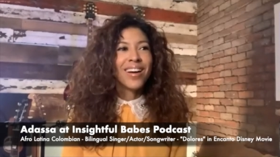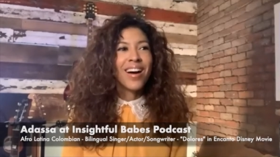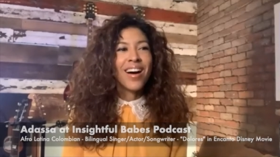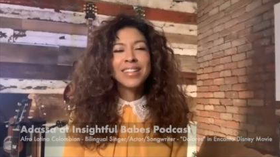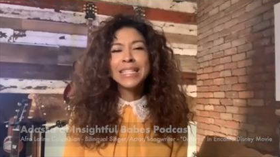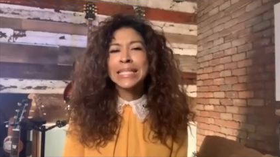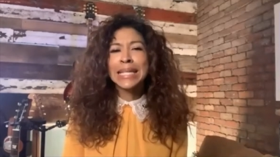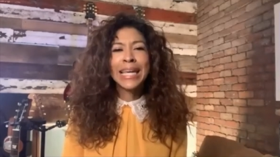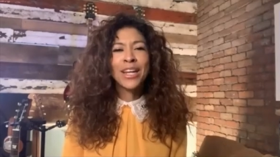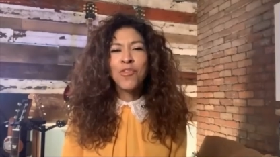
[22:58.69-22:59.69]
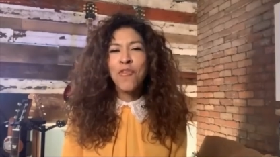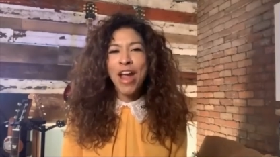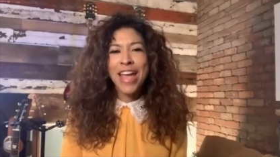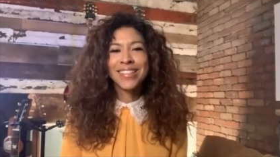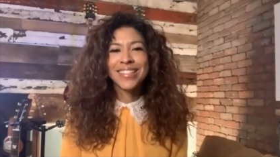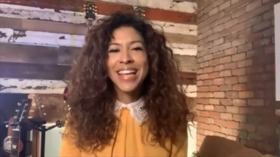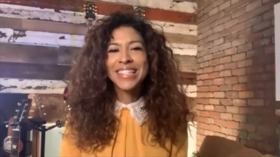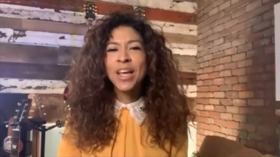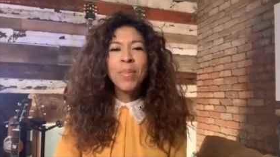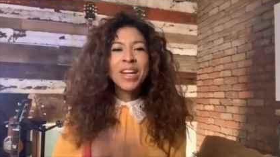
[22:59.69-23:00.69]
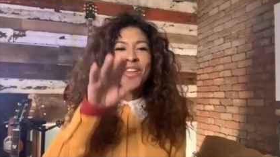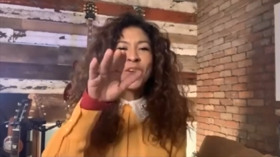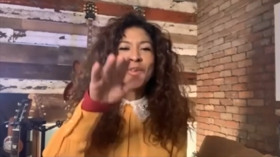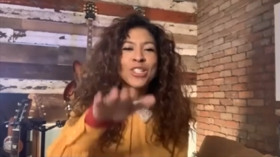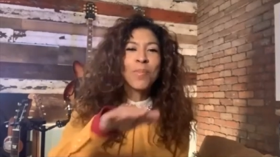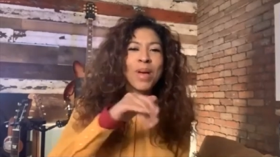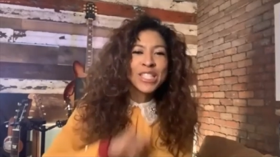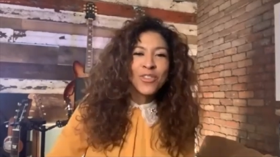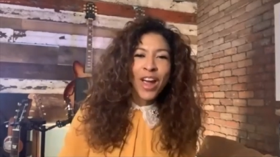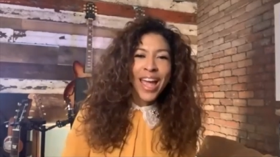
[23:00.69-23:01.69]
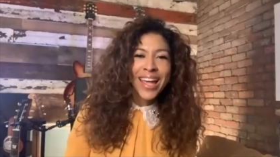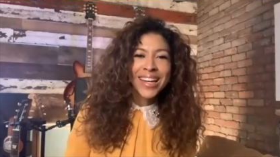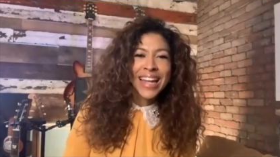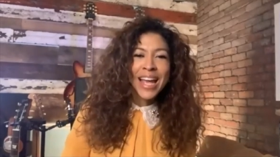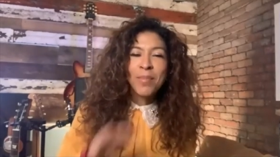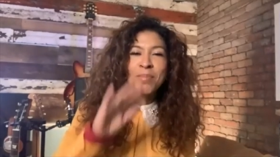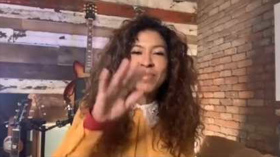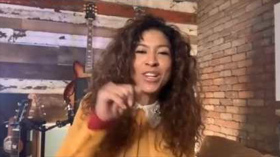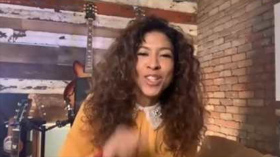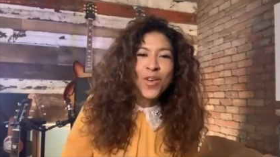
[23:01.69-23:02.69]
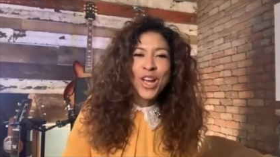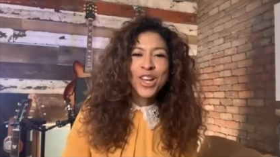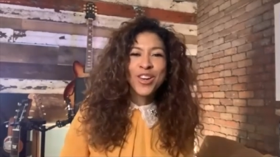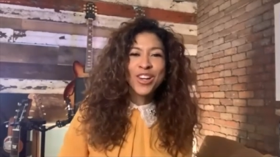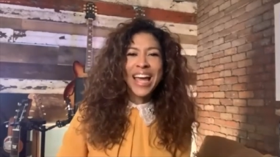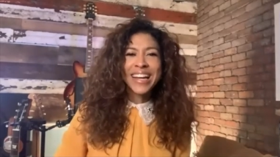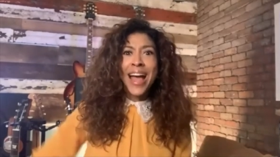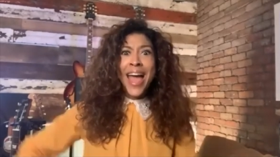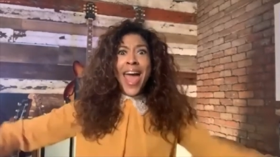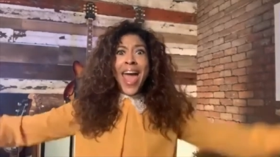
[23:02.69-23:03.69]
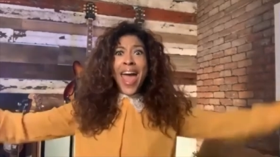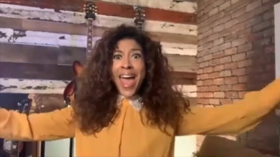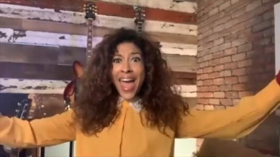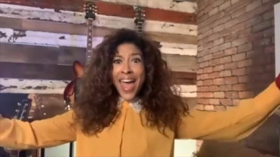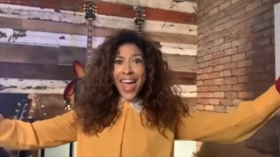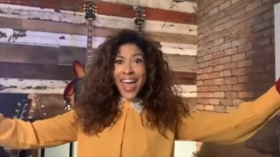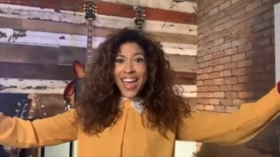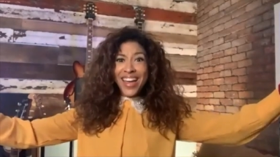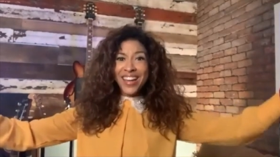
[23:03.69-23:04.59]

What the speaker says: unseen friends, like somebody that was your best friend like years ago, and you're like, hey,